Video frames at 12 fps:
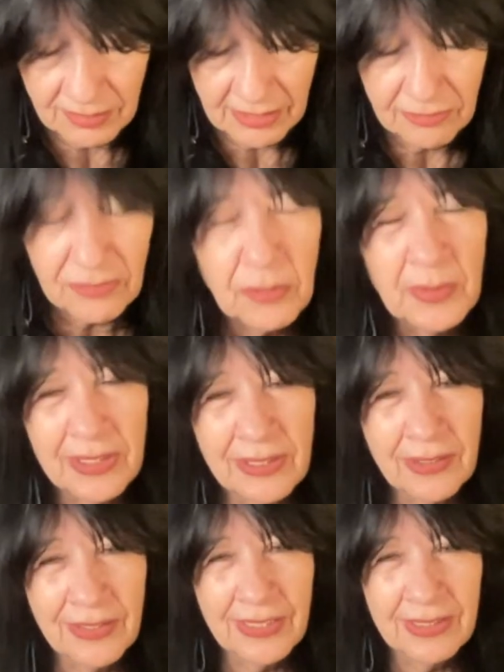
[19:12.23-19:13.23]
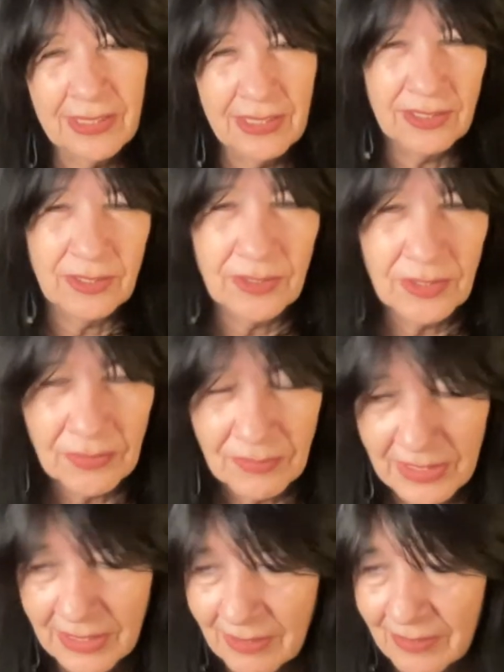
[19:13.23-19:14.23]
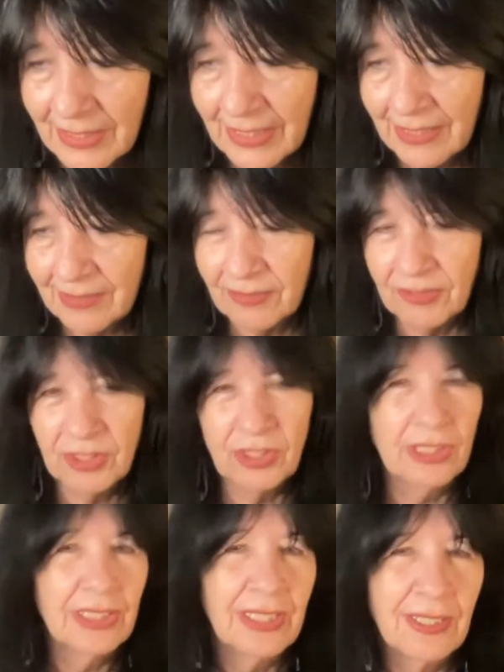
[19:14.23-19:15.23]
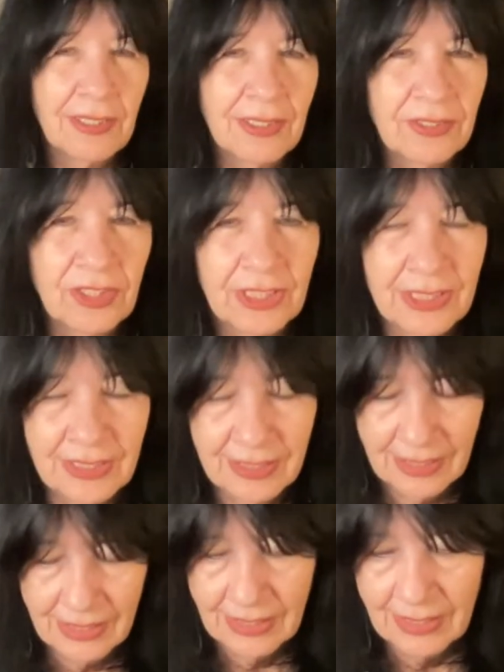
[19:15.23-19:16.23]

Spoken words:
we have familial ancestors, and we know that there's genealogy.